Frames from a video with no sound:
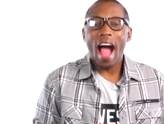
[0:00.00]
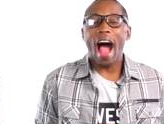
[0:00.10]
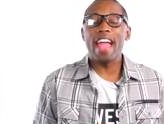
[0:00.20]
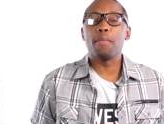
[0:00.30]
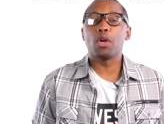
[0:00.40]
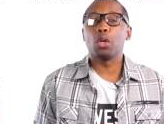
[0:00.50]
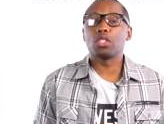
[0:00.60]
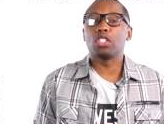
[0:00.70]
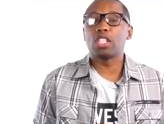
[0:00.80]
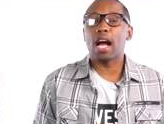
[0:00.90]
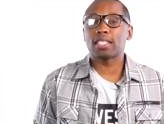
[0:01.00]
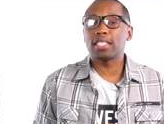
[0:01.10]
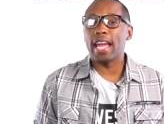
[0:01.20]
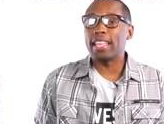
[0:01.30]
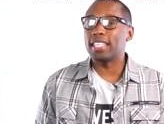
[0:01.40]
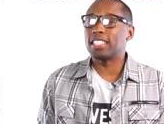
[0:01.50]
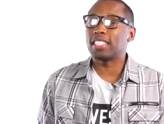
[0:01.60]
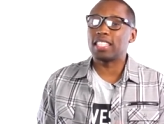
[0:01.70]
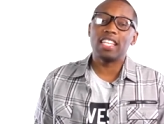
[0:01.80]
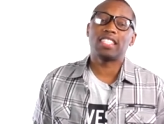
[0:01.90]
I am your host, Jacques Slade. This
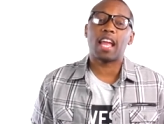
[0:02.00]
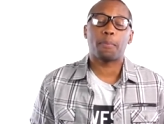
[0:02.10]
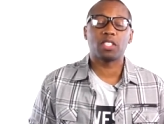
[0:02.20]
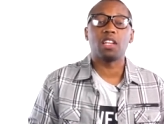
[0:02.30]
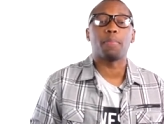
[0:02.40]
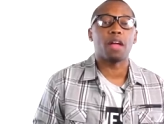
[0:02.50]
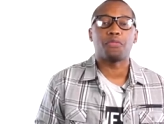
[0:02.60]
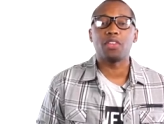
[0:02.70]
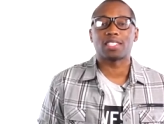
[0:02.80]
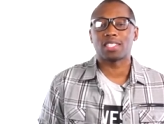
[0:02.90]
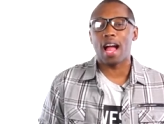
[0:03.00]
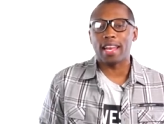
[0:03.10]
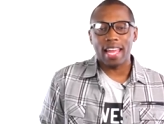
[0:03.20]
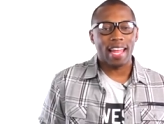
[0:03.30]
is the Heat Check presented by Finish Line,